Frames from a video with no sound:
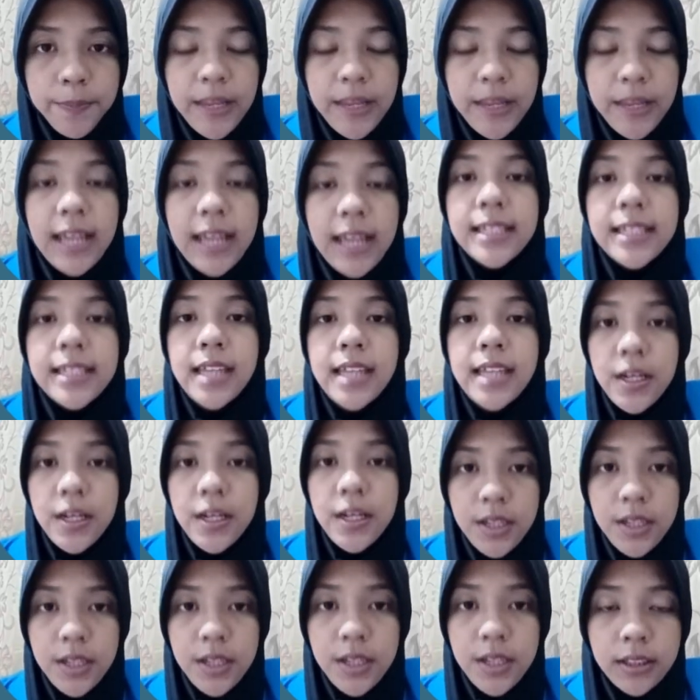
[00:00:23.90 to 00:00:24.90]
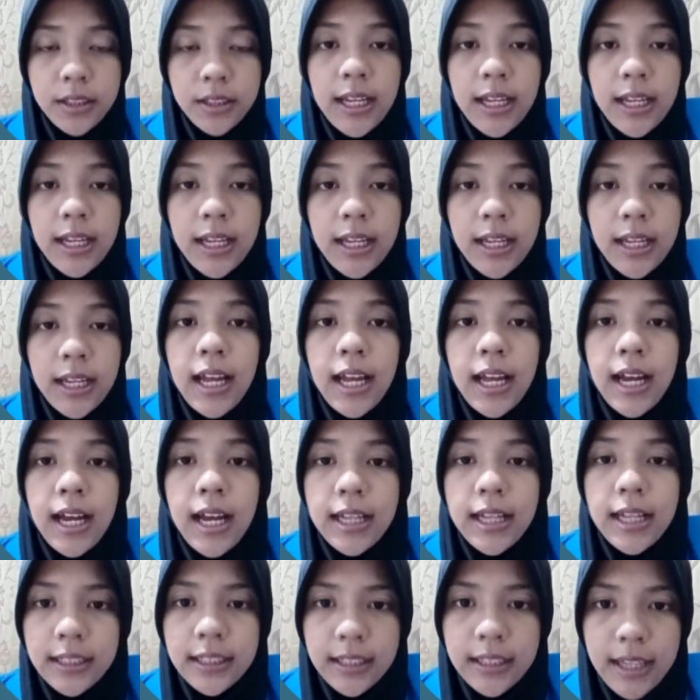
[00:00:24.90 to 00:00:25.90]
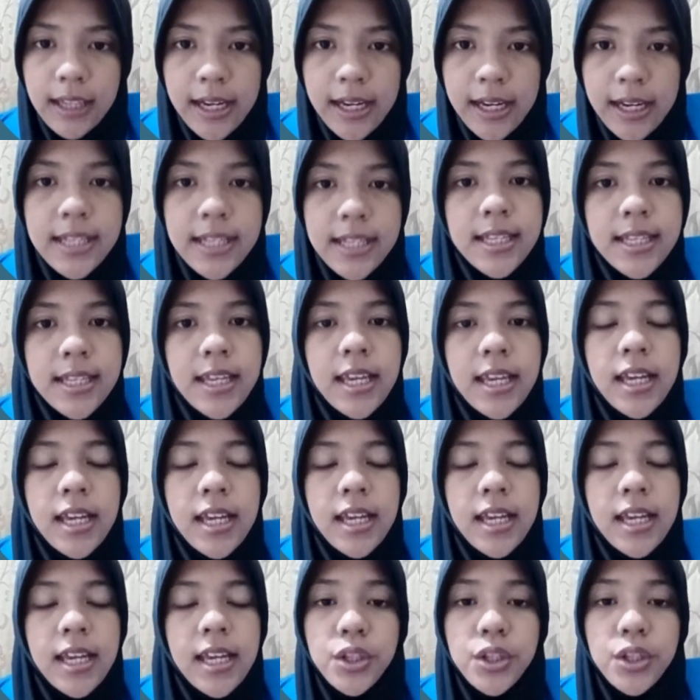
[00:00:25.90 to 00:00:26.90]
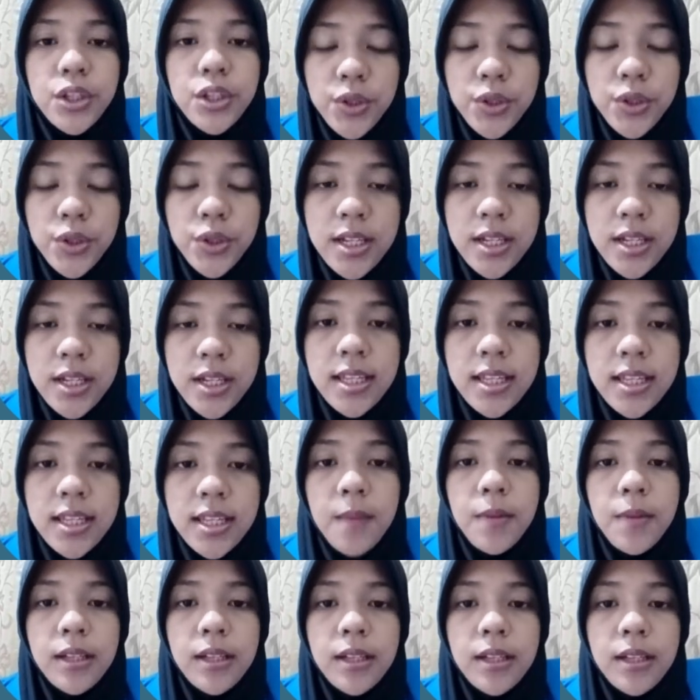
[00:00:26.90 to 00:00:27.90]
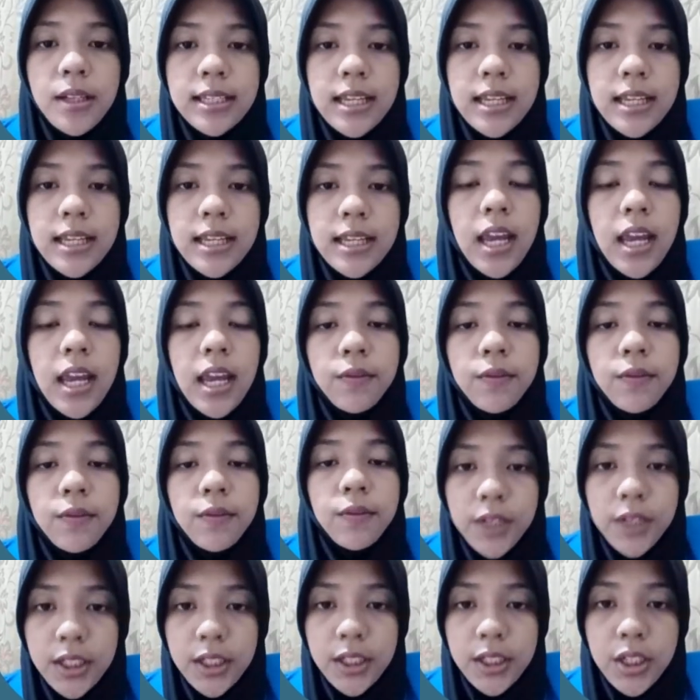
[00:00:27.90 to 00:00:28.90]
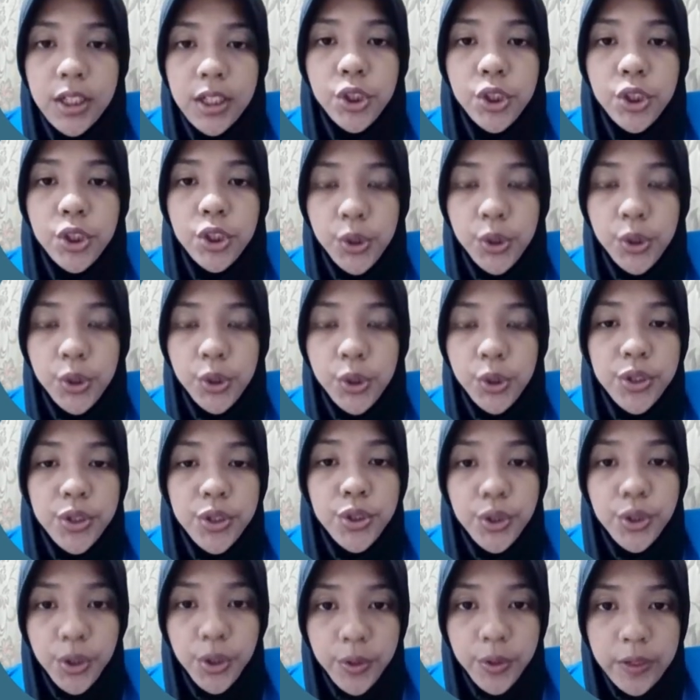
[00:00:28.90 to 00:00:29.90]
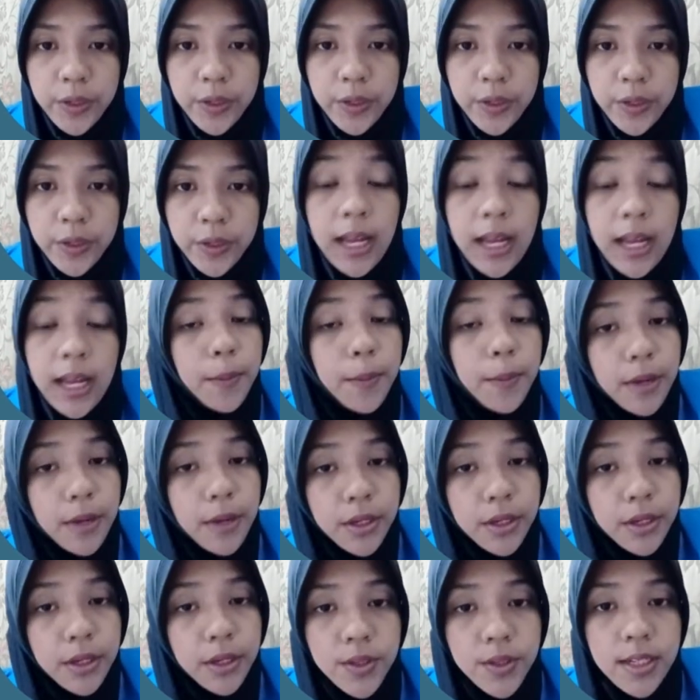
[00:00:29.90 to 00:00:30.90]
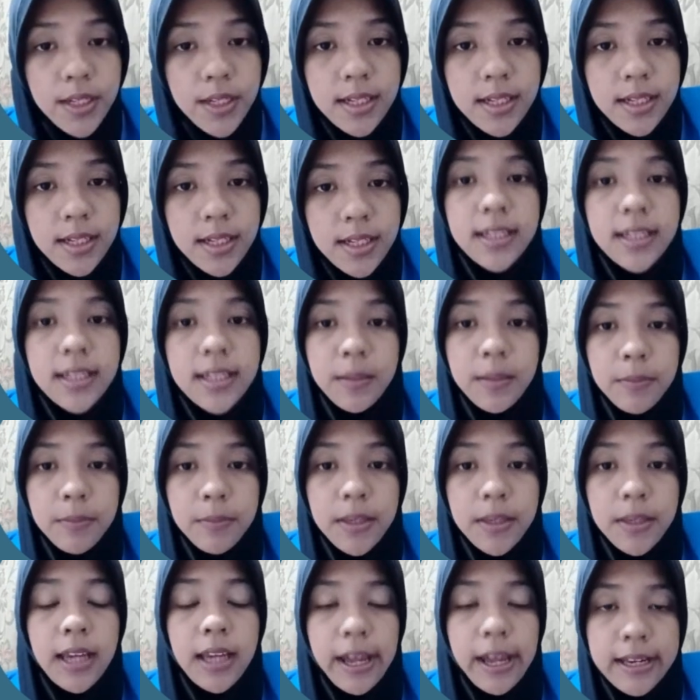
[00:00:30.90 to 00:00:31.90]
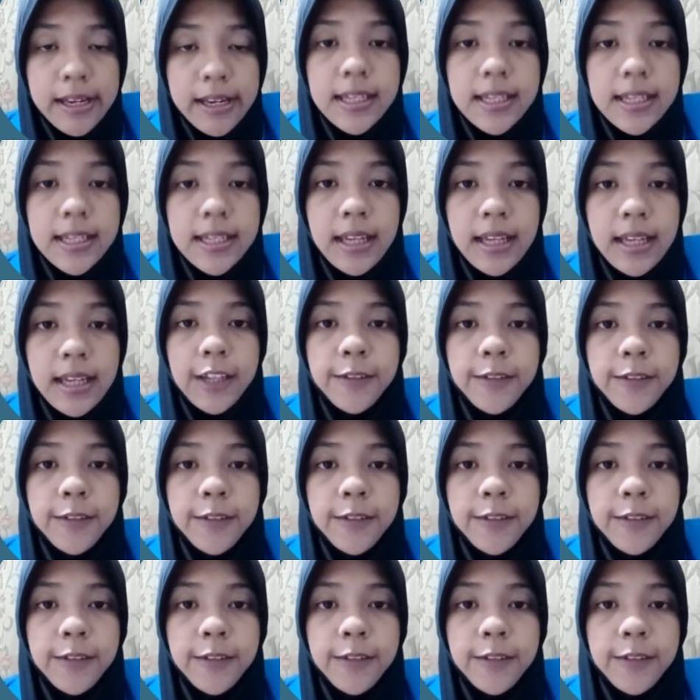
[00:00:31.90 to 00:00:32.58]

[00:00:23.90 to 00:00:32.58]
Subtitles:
entitled Analyzing the Student's Ability in Reading Short Story by Using Skimming and Scanning.